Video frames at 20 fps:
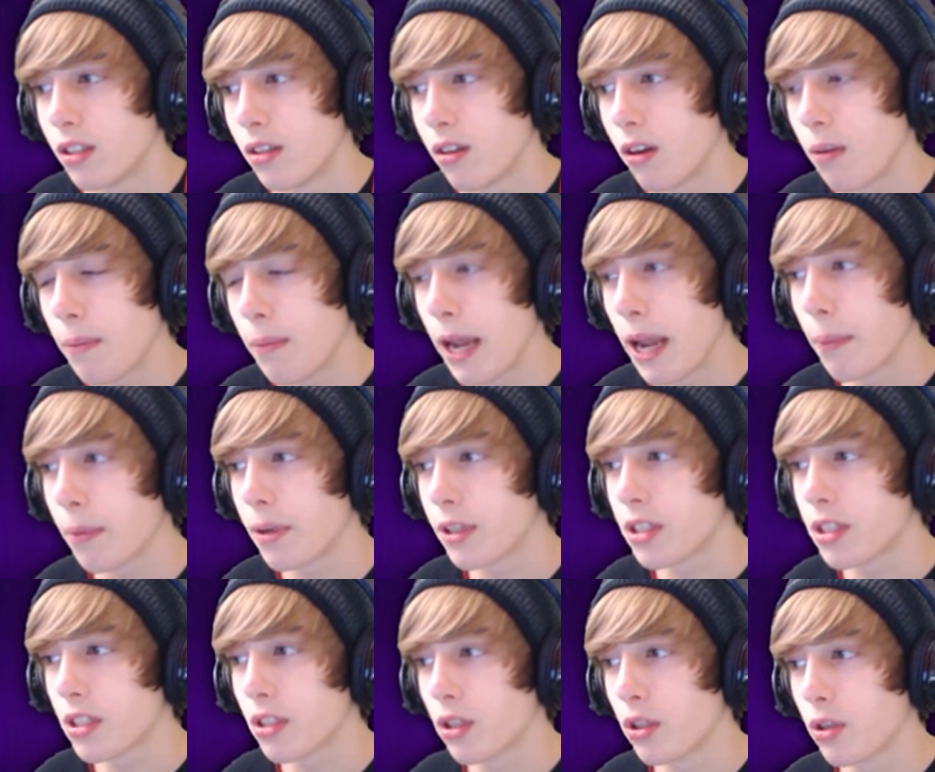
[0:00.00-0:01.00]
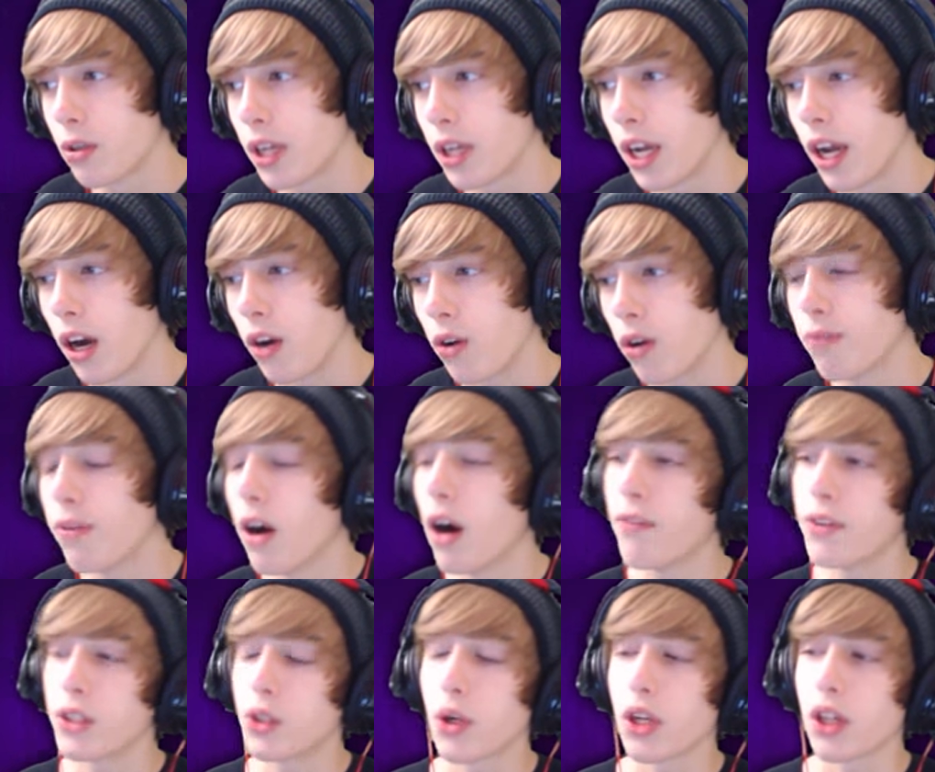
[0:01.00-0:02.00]
we'd be able to, you know,
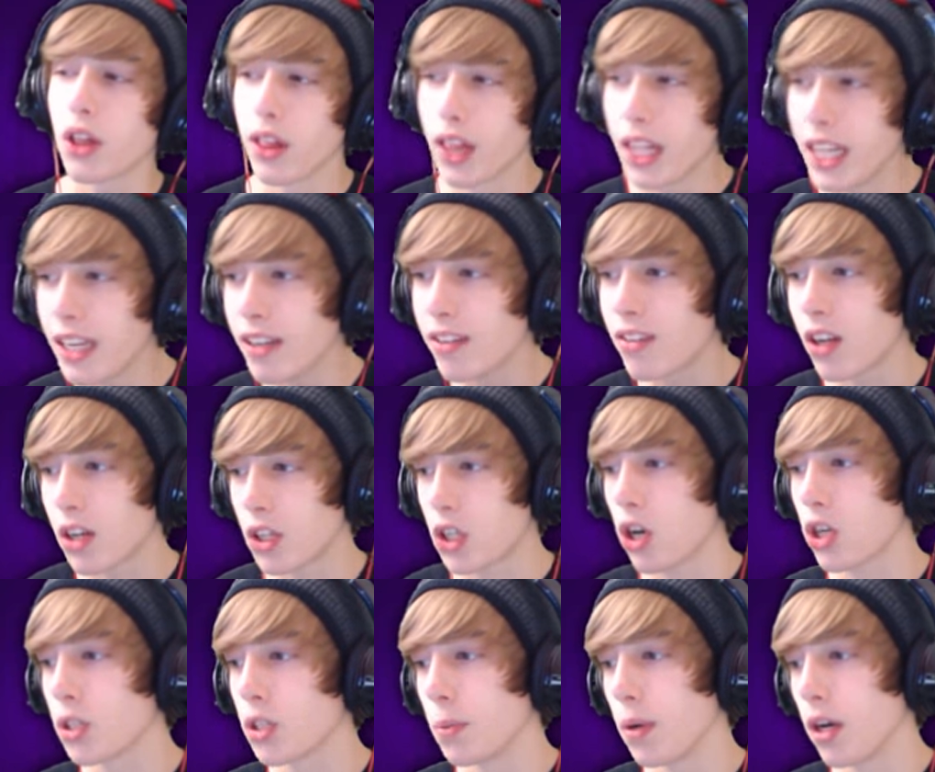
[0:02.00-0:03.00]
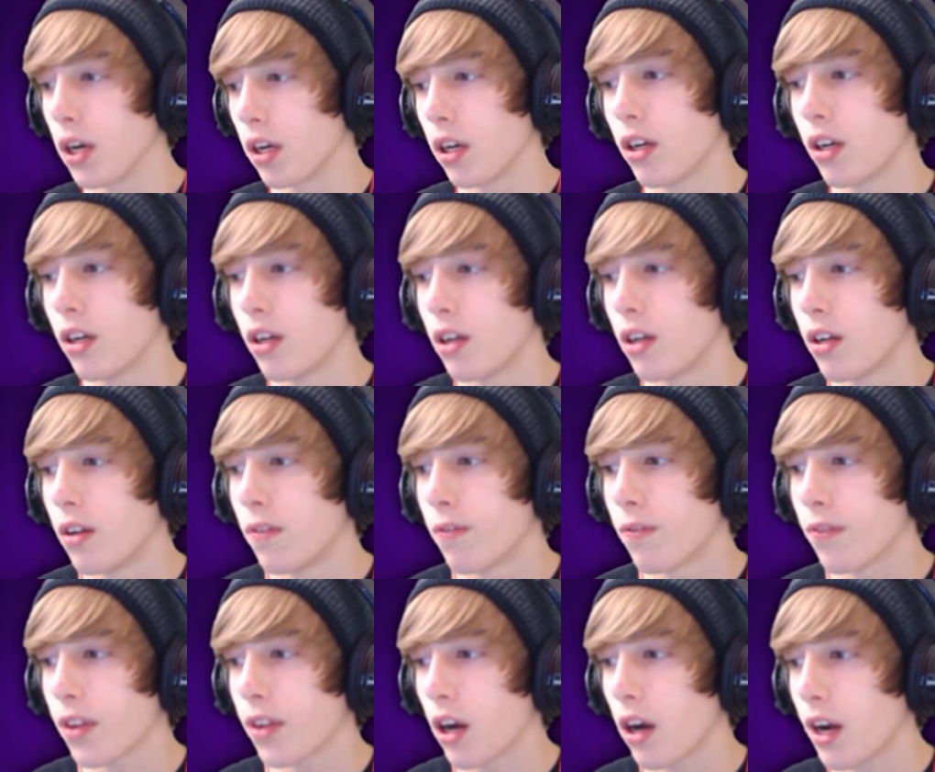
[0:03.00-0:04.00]
evolve into at least a Charjabug.
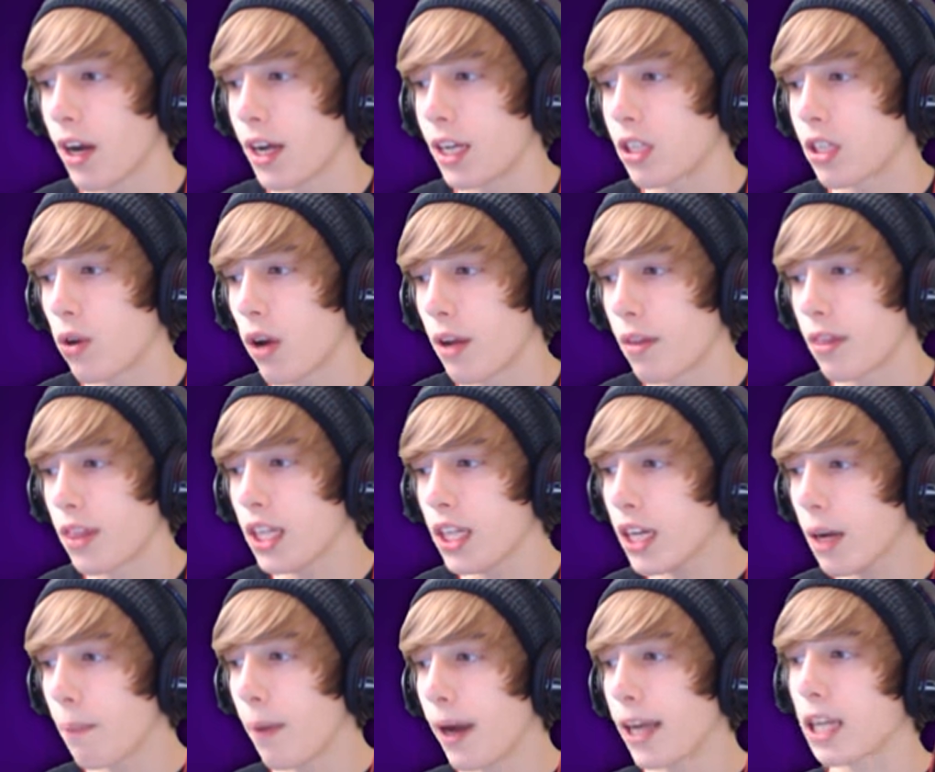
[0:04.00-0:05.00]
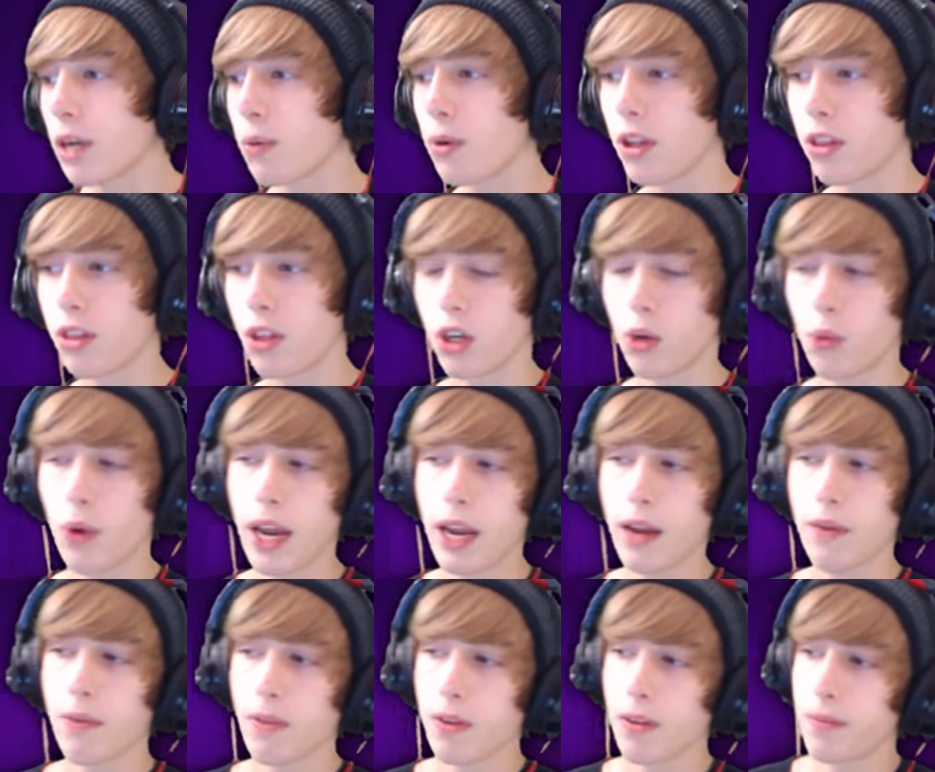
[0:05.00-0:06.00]
All right, so I think I might get rid of Thunder
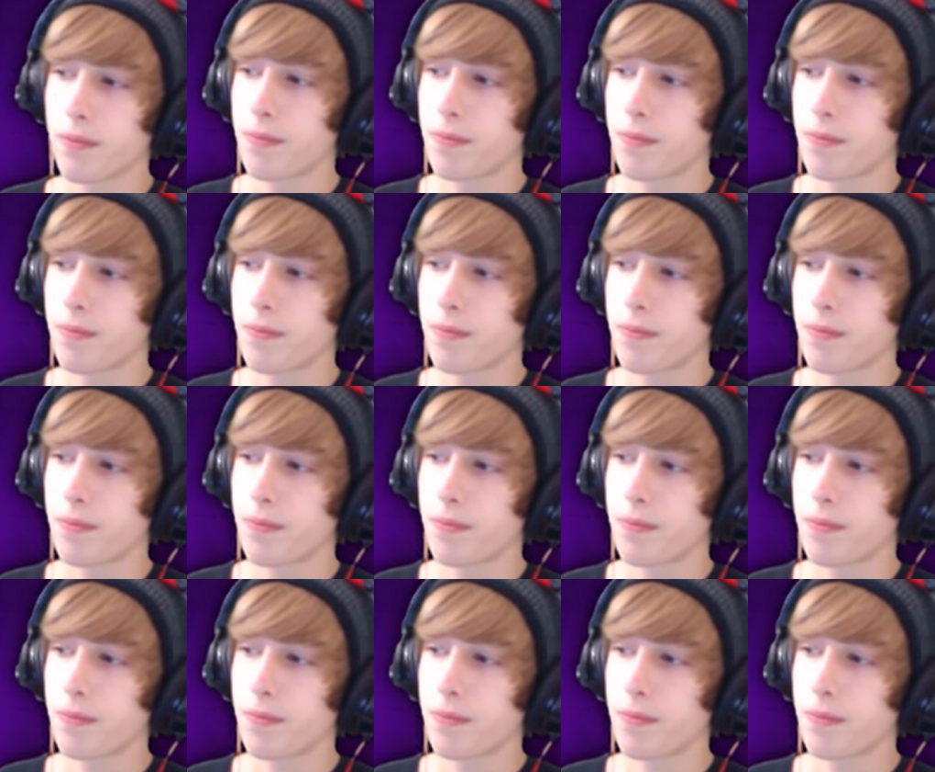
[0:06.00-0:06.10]
Wave.